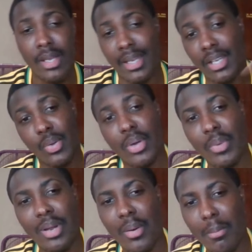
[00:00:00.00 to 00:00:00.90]
Hello and
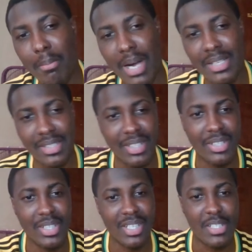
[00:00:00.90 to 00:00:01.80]
welcome back to the
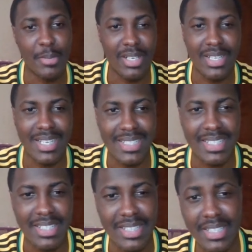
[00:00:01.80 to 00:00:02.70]
Gunnaz Podcast.
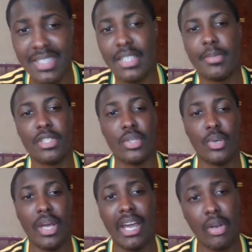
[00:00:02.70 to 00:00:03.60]
And in this
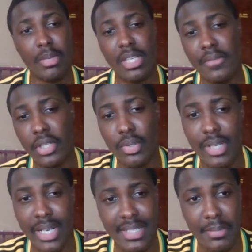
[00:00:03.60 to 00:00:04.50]
episode, I'll be giving you
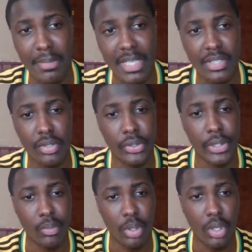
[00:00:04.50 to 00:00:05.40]
guys a Mason
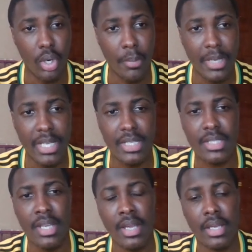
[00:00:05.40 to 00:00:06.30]
Greenwood update.
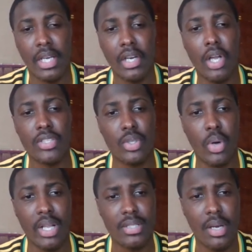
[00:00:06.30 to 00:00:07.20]
And also,
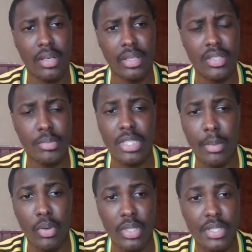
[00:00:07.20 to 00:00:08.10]
I'll talk a little bit
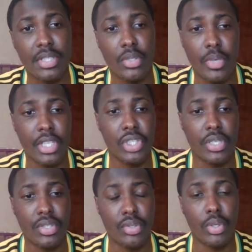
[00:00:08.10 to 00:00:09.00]
about the
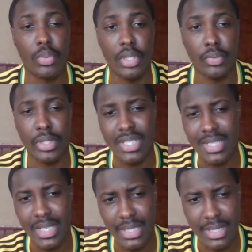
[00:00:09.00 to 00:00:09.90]
situation surrounding Reiss
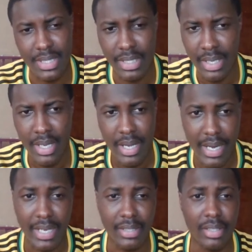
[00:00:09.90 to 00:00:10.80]
Nelson
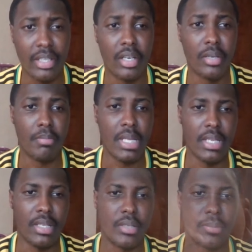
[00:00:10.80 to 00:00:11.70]
and Leon
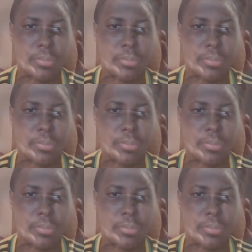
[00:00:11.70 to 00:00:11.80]
Bailey.